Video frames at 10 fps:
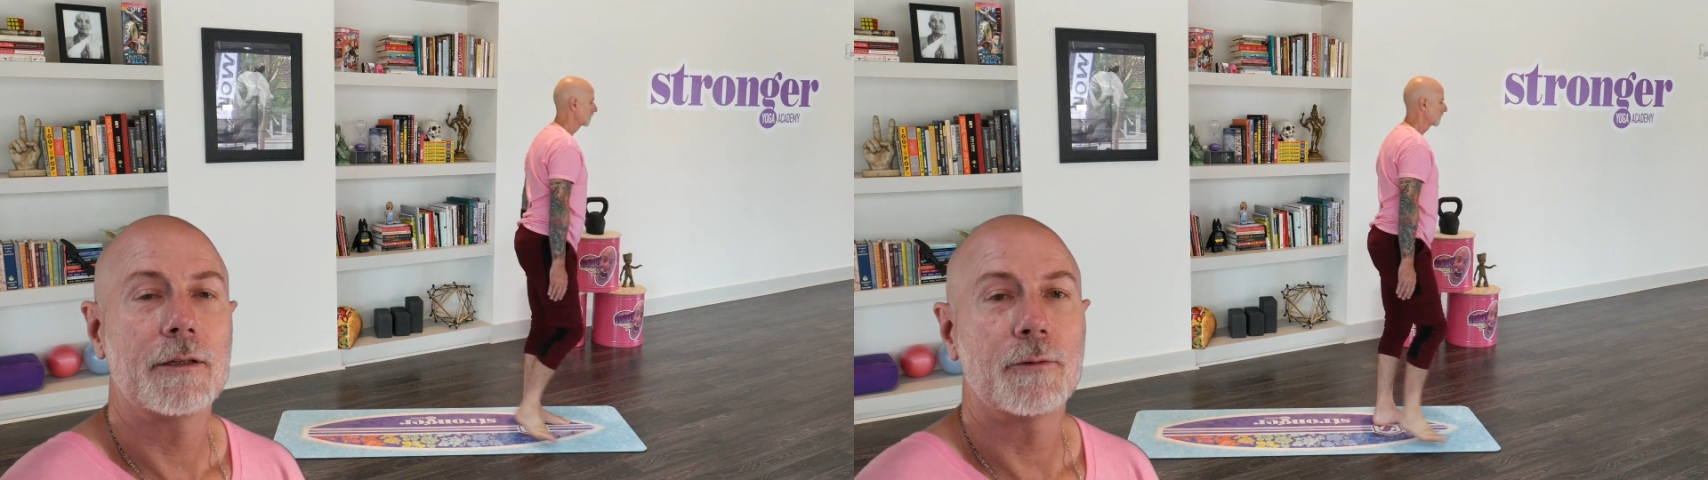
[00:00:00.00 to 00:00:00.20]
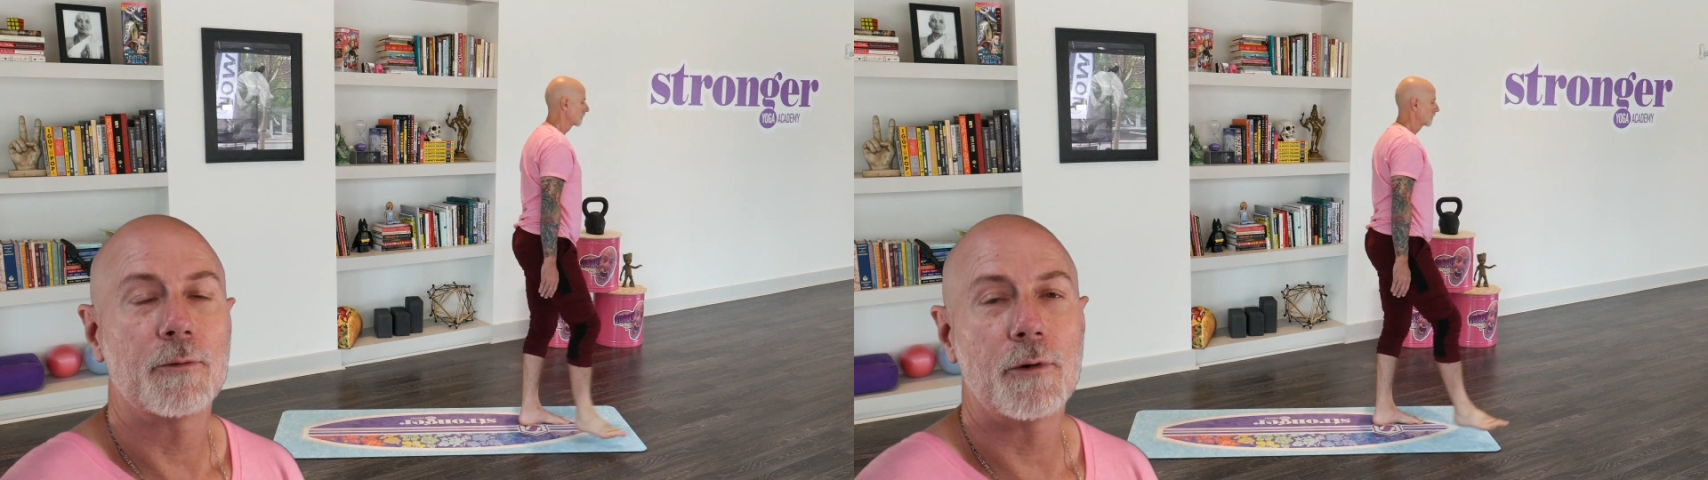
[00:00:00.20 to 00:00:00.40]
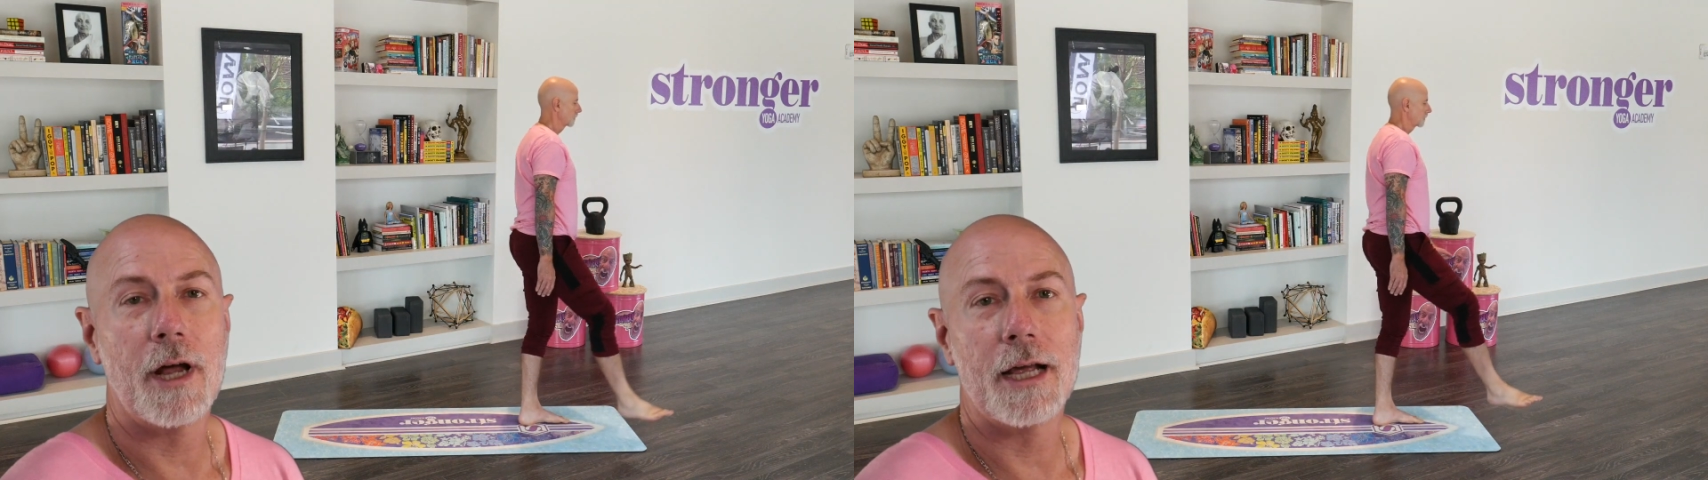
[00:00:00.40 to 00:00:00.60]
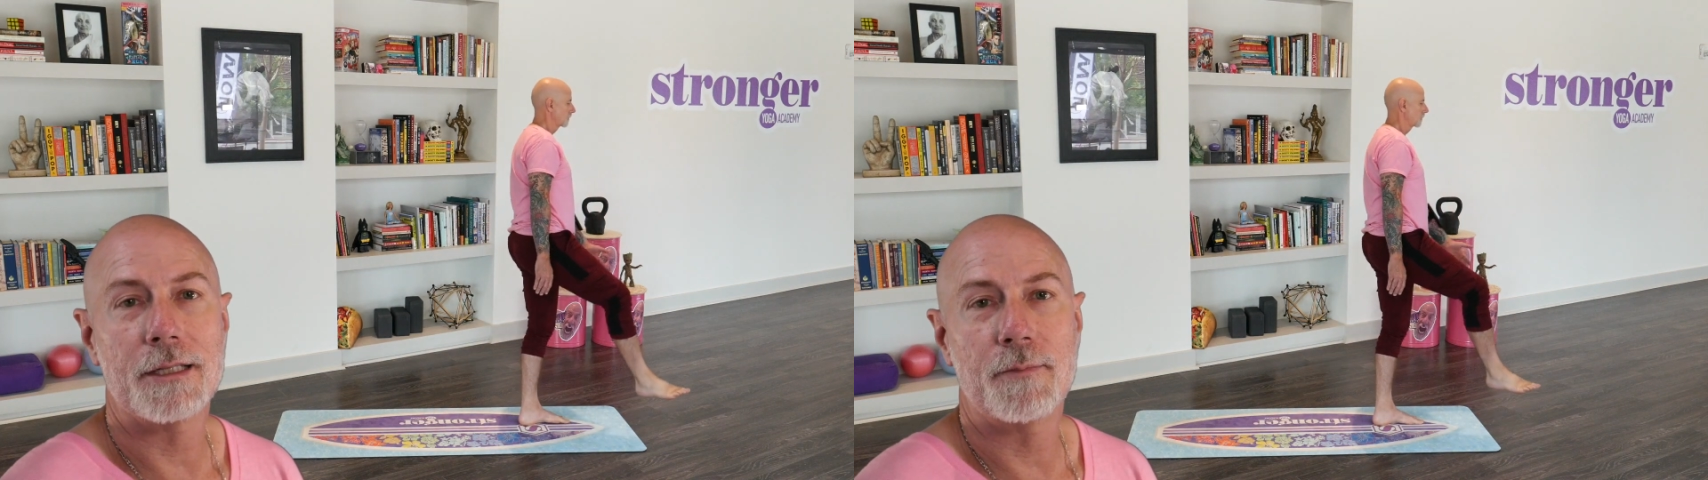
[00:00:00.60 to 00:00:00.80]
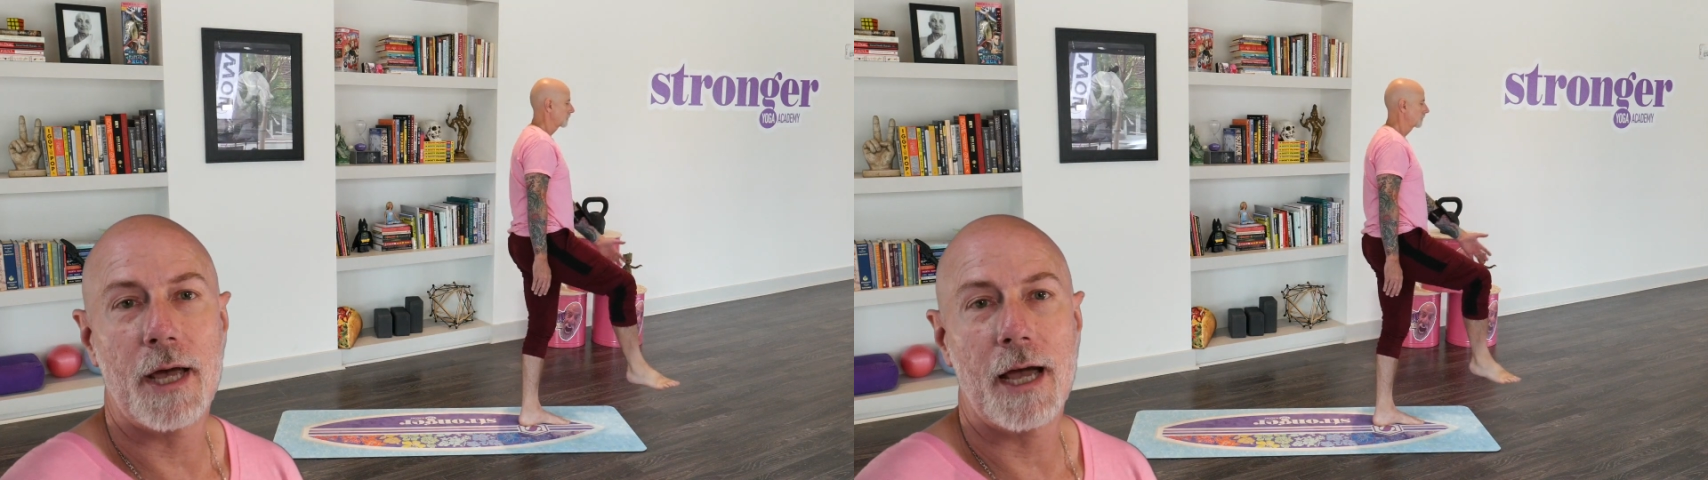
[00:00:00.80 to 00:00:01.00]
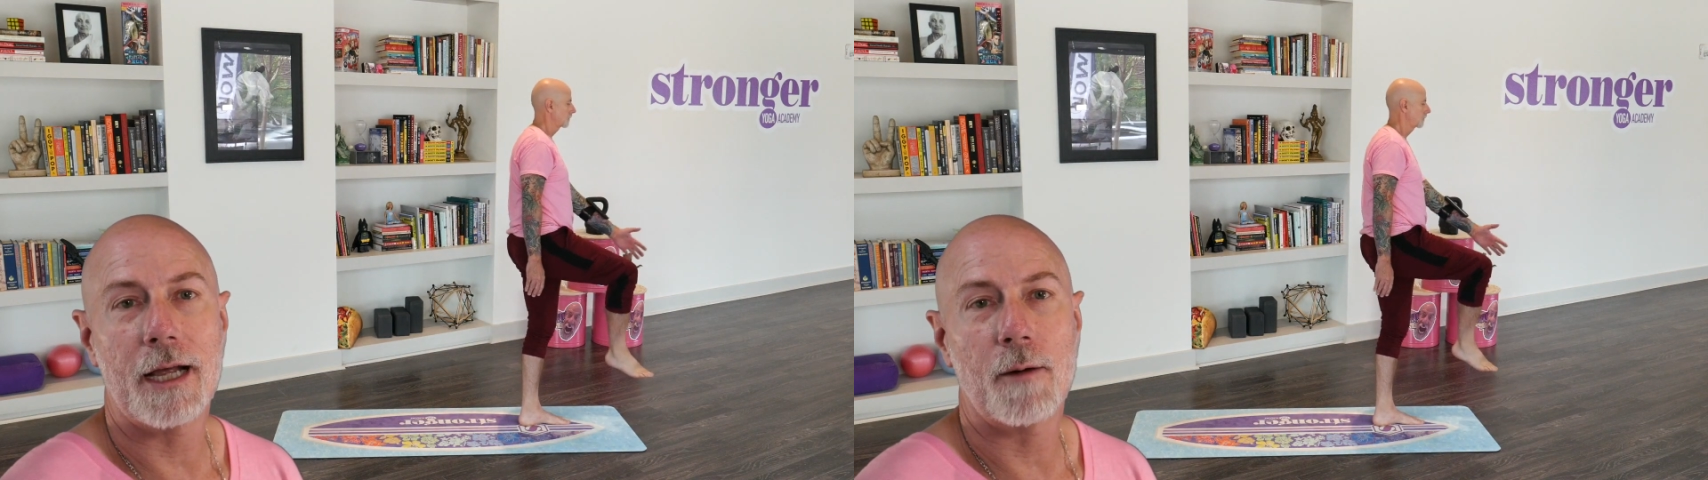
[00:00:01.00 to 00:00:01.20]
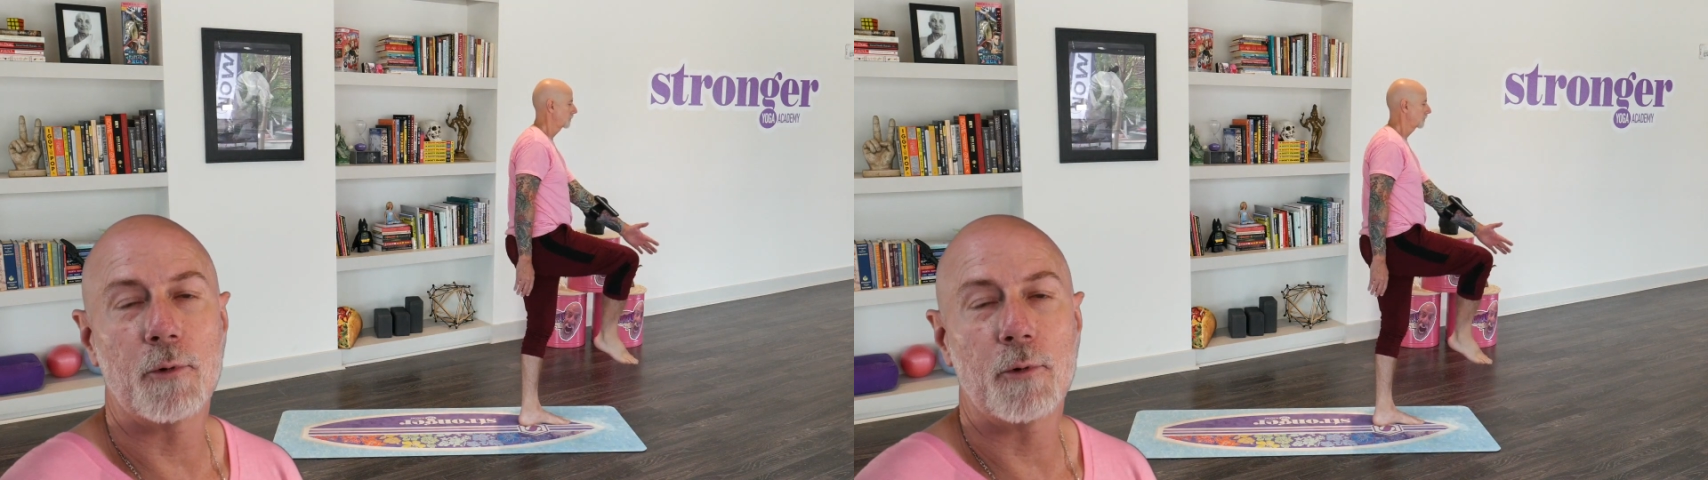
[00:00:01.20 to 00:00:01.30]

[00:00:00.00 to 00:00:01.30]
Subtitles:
Rise back up.